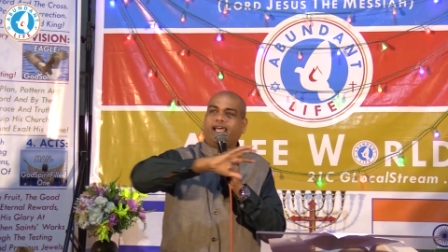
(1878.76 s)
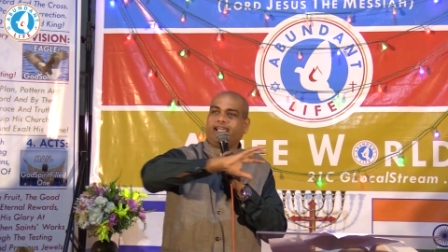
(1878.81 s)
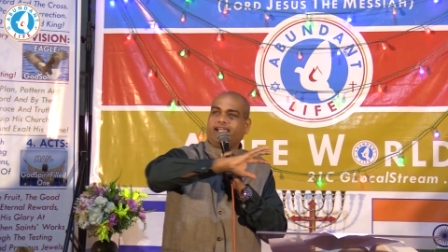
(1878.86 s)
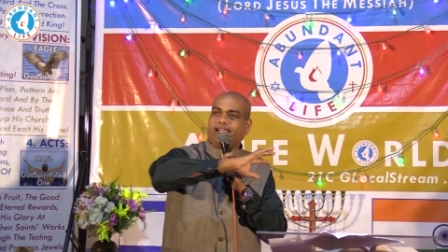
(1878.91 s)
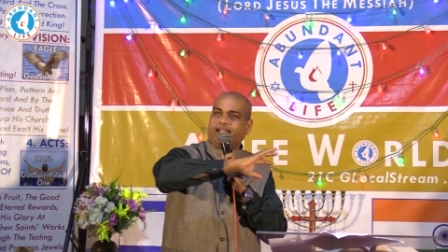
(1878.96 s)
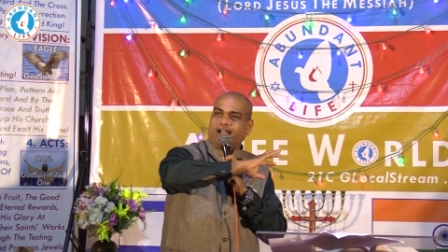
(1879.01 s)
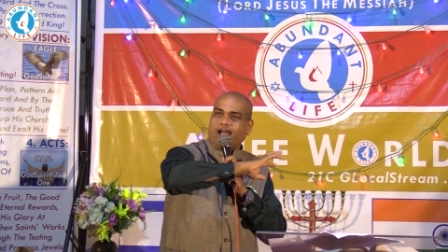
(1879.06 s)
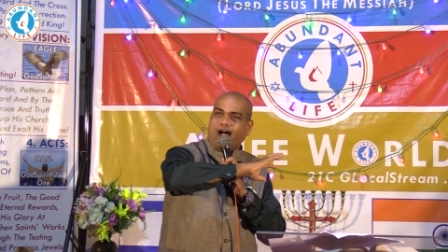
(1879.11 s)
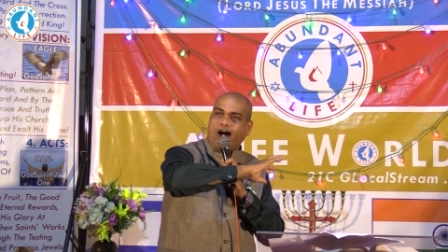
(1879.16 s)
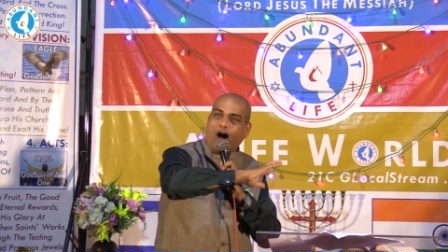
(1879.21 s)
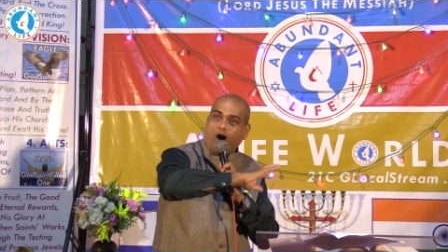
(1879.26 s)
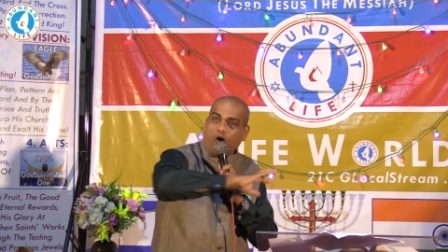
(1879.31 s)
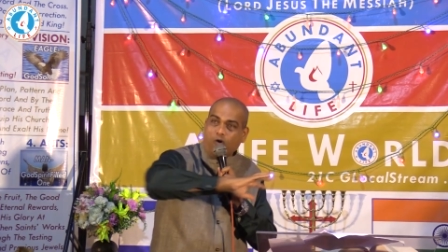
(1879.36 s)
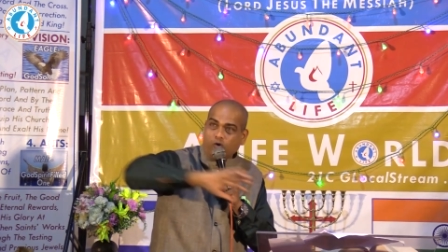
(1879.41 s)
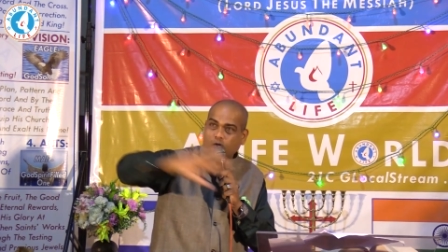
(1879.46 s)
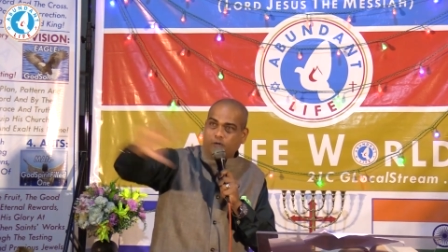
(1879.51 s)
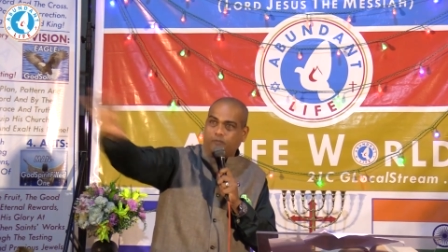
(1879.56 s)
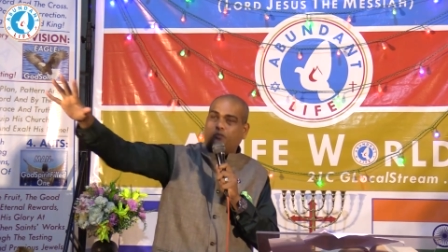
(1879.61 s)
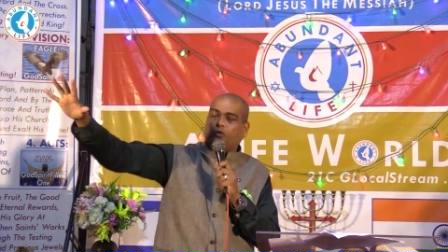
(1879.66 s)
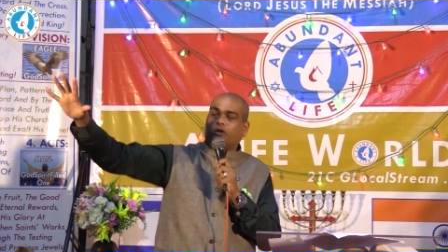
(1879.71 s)
like an
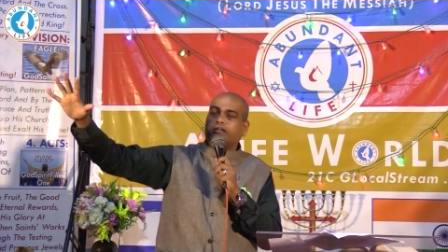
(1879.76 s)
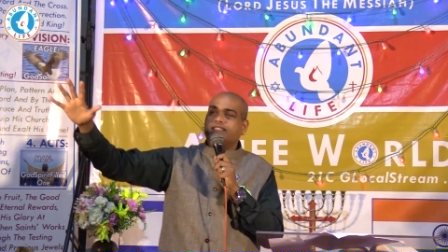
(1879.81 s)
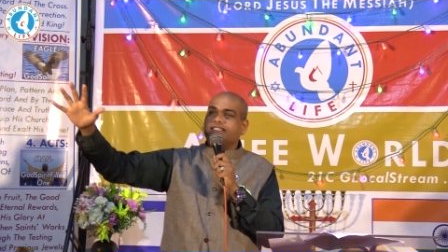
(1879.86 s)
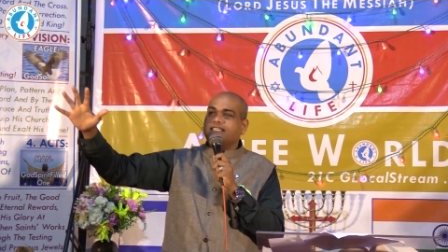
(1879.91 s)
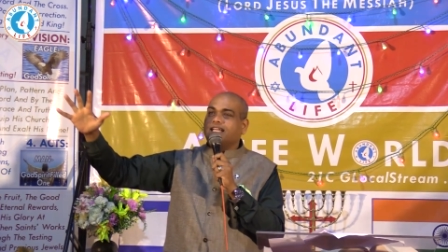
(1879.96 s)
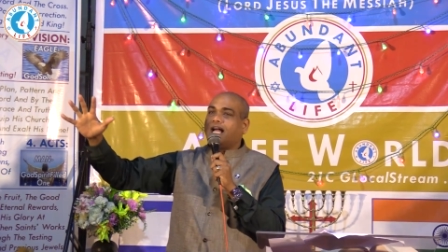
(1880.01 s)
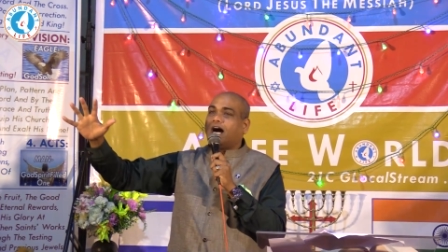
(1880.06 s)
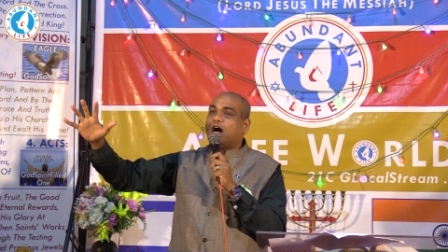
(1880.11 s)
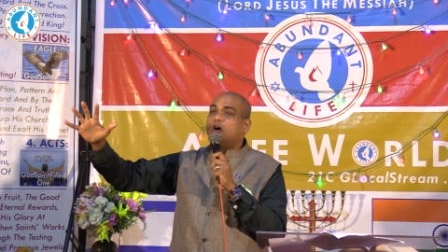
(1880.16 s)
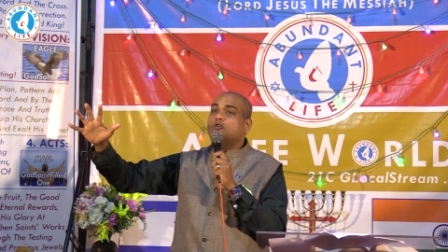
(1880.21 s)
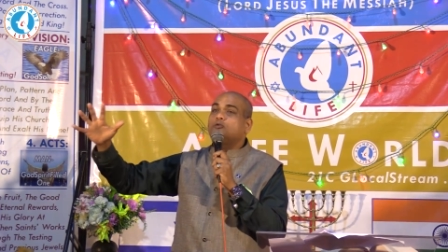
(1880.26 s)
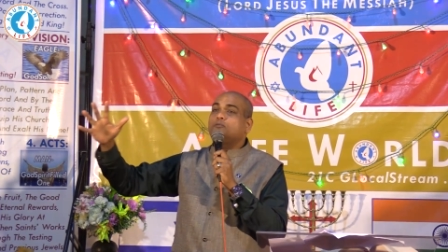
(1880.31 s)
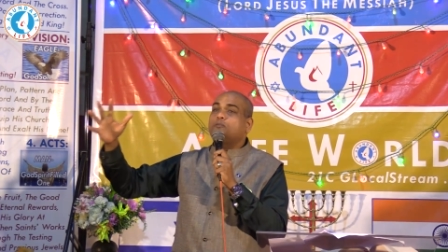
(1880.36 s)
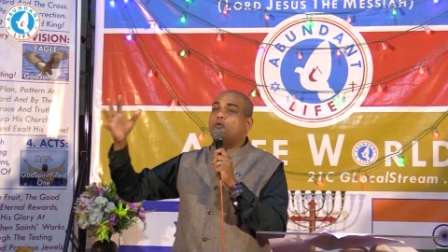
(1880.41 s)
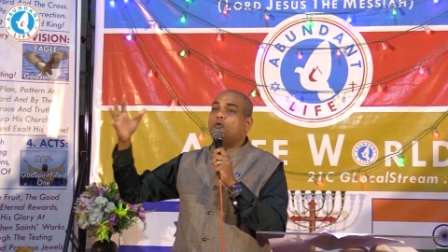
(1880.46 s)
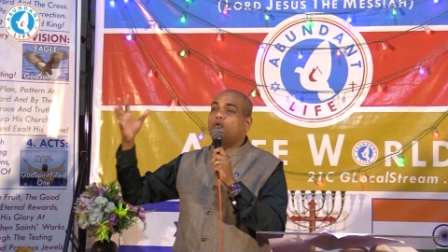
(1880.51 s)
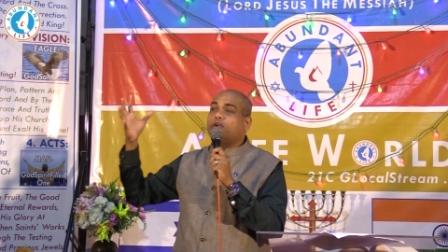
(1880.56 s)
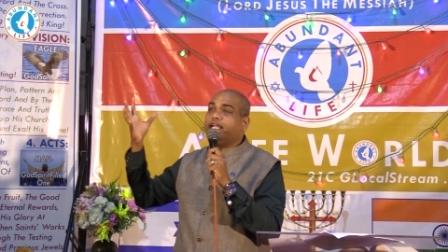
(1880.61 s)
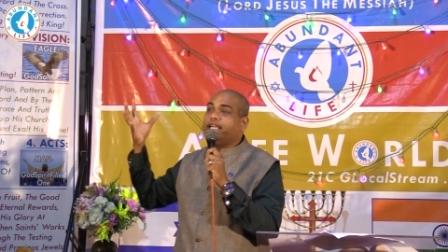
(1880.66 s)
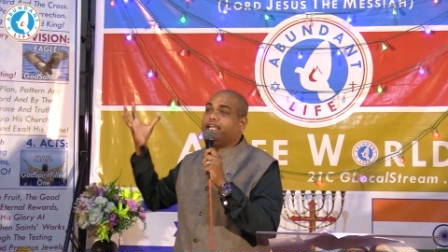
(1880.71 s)
out, what is an
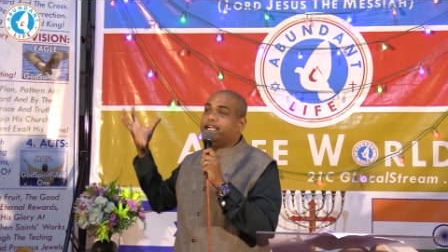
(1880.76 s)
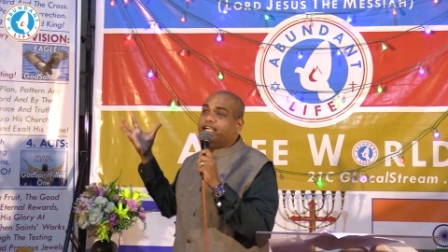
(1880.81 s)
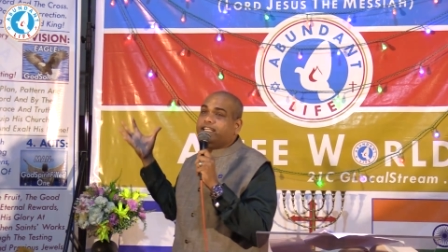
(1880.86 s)
outpouring?